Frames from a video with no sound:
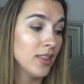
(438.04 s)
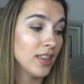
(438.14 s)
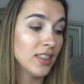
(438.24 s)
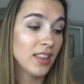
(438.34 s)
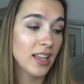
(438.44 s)

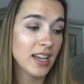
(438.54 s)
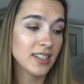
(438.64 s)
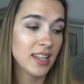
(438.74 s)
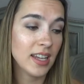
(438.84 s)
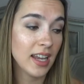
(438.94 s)
Then the
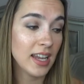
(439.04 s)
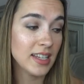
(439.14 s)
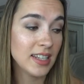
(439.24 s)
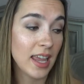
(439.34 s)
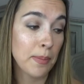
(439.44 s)
last thing
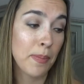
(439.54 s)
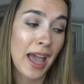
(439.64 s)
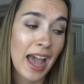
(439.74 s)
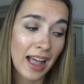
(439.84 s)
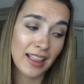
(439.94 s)
is a
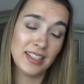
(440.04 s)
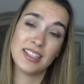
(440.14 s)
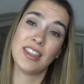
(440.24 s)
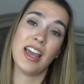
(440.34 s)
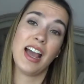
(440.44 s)

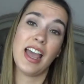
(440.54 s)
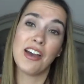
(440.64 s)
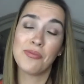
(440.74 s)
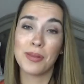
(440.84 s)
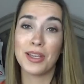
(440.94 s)
palette that I
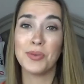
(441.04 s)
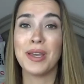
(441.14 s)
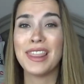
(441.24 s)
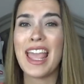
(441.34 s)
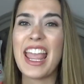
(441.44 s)
have played
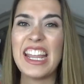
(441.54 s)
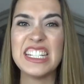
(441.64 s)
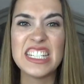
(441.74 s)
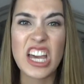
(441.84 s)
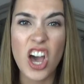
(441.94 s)
with a
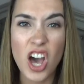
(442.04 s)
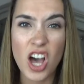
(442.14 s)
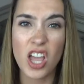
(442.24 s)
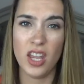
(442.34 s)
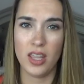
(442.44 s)
ton
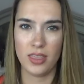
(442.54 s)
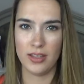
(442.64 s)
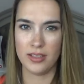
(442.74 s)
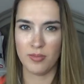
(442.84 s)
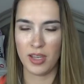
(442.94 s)
ton
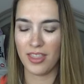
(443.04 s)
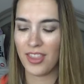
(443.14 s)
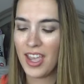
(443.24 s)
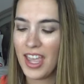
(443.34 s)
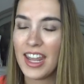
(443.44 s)
this
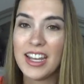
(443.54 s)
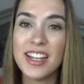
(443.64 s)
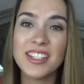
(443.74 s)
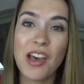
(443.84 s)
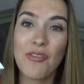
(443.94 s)
month. It
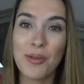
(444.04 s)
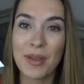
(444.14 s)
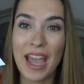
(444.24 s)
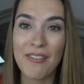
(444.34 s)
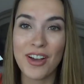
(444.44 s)
is from
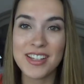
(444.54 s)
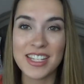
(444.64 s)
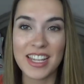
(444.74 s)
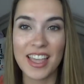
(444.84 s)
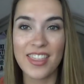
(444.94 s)
Kat Von
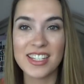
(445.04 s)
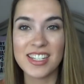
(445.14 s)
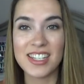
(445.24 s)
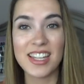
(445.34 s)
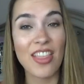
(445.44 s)
D. This
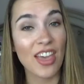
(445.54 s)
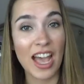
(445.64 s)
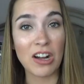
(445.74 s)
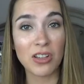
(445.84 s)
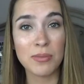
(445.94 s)
is
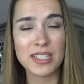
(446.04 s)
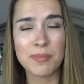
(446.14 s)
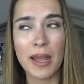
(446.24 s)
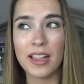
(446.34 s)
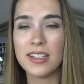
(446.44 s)
the
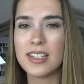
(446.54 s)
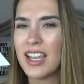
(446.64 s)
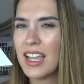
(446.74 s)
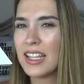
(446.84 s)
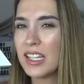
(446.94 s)
Alchemist palette.
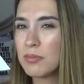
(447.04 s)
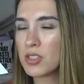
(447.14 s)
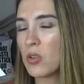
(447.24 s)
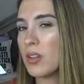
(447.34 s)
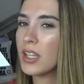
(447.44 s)
It keeps
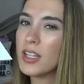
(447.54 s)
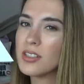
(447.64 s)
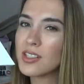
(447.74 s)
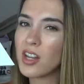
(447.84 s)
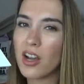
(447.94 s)
going in
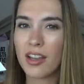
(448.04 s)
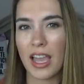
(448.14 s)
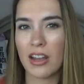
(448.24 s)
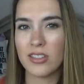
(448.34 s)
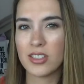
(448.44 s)
stock,
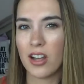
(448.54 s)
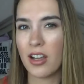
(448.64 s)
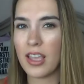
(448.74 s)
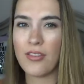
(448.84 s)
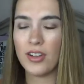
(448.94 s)
out of
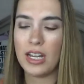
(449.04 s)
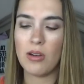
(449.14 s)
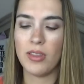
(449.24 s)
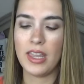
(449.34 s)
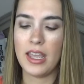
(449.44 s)
stock every
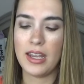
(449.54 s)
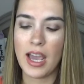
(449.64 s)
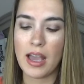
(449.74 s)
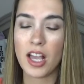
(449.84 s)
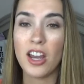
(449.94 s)
now and then.
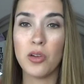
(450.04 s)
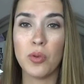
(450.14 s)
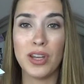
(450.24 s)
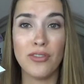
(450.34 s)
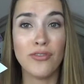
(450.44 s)
I got it
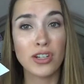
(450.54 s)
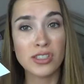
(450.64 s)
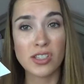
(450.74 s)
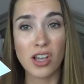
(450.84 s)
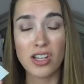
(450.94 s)
when it
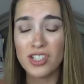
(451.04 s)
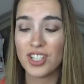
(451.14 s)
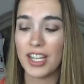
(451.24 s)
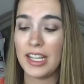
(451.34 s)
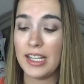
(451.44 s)
first
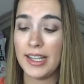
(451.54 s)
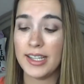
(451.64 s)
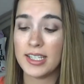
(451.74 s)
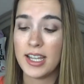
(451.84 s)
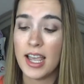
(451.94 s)
launched
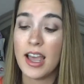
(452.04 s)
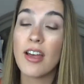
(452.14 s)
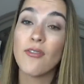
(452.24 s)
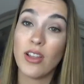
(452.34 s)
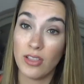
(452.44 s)
and
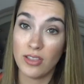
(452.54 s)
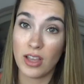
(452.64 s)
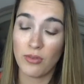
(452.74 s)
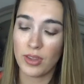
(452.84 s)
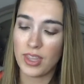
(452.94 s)
fell in
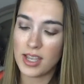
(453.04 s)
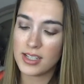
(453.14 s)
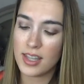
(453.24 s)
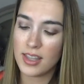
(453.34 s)
love with it.